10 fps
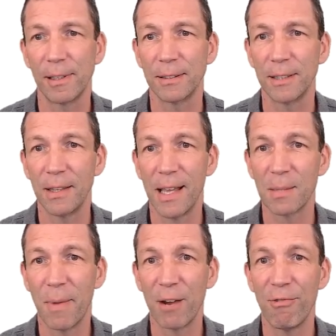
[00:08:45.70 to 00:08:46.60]
And there's
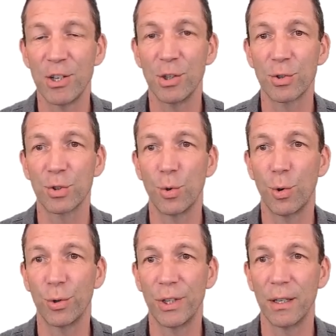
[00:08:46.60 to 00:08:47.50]
my original sort
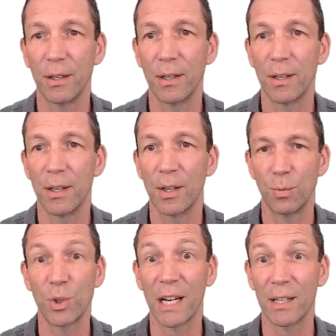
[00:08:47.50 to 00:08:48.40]
order,
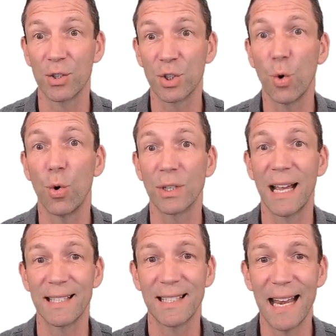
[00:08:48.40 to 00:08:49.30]
which I can sort
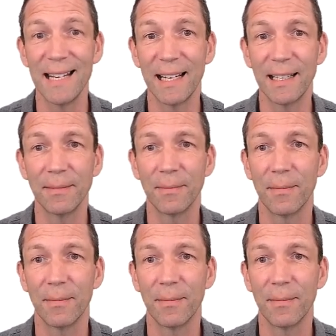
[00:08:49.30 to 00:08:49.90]
ascending